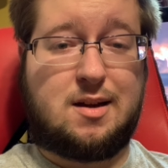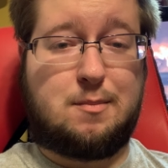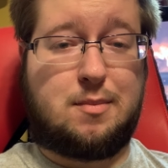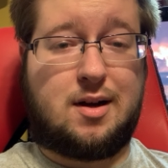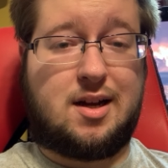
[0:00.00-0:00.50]

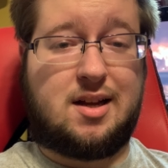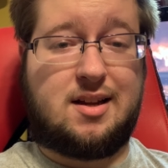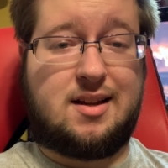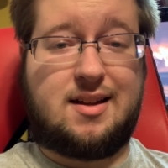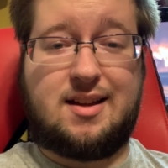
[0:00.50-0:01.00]

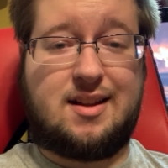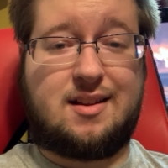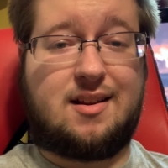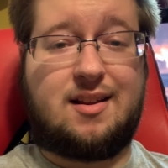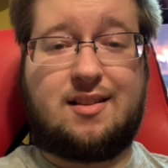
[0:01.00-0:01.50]
but
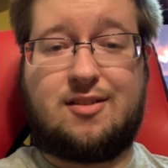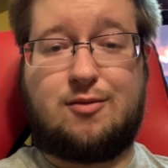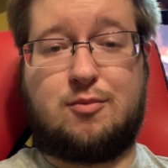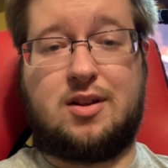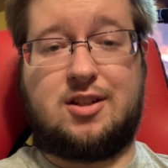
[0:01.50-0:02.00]
it's
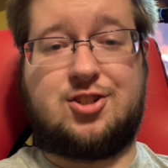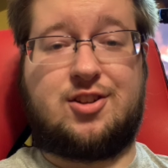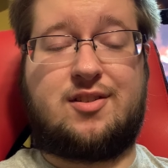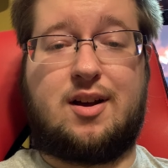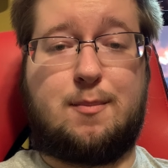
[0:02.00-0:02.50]
really
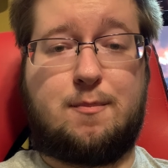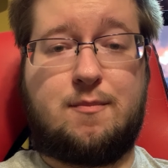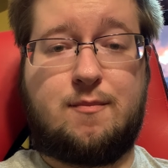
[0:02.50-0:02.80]
just dumb.